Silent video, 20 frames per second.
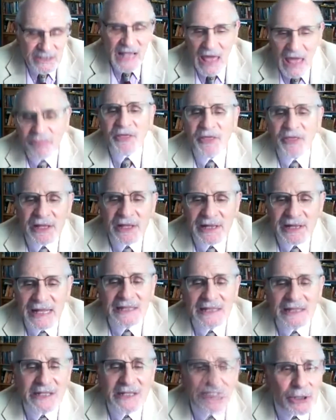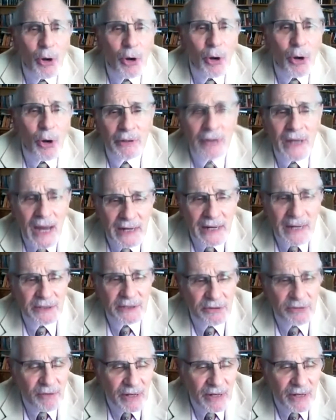There's ethnic cleansing going
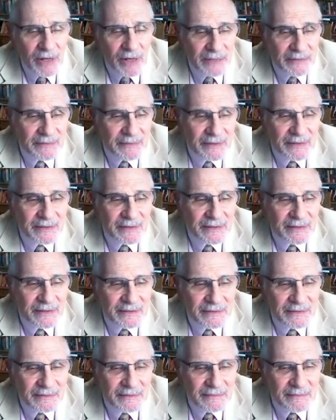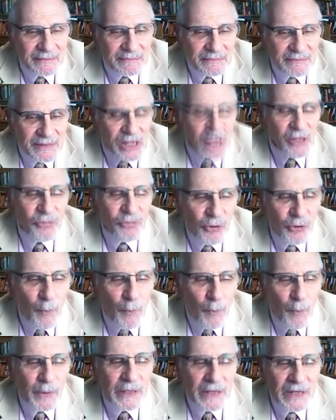on in Tigray. The
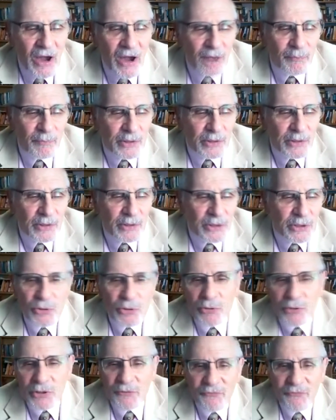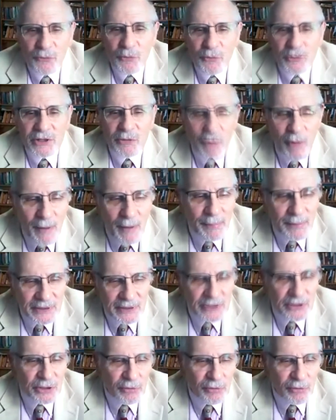Ethiopian government is using food as a
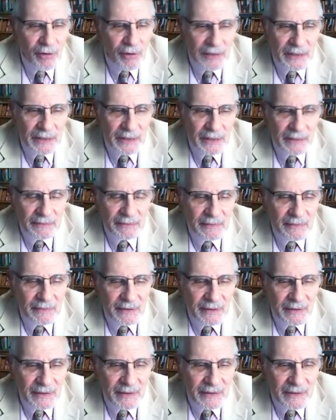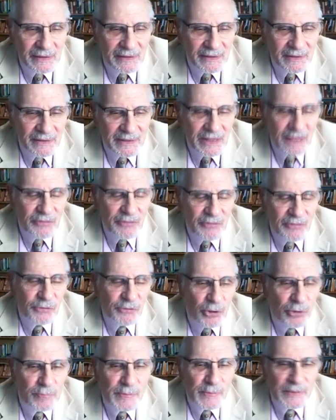weapon in Tigray. The
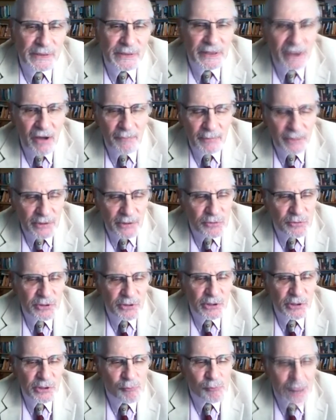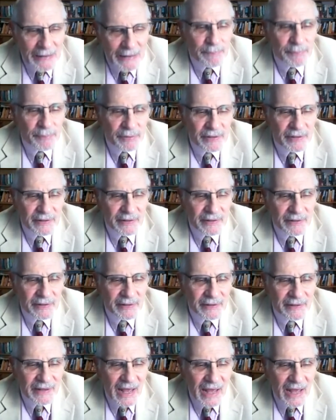Ethiopian government is using rape
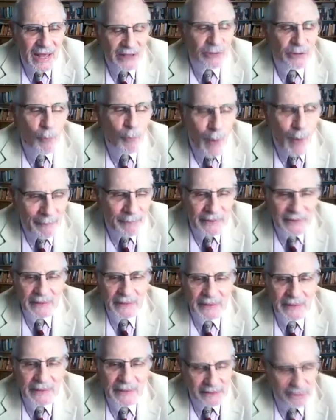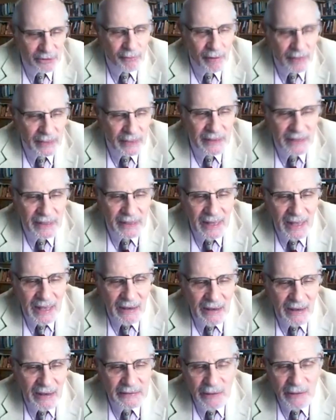as a weapon in Tigray.
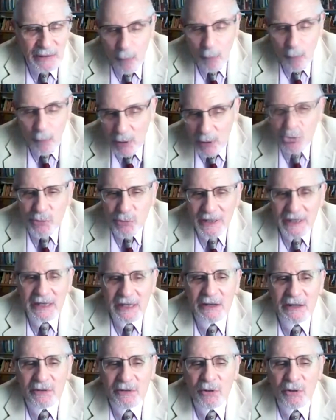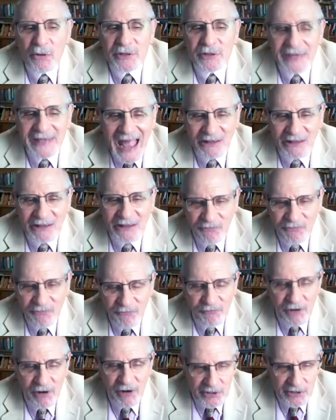Now, once you hear those
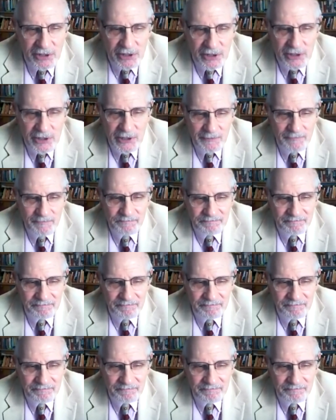catchphrases,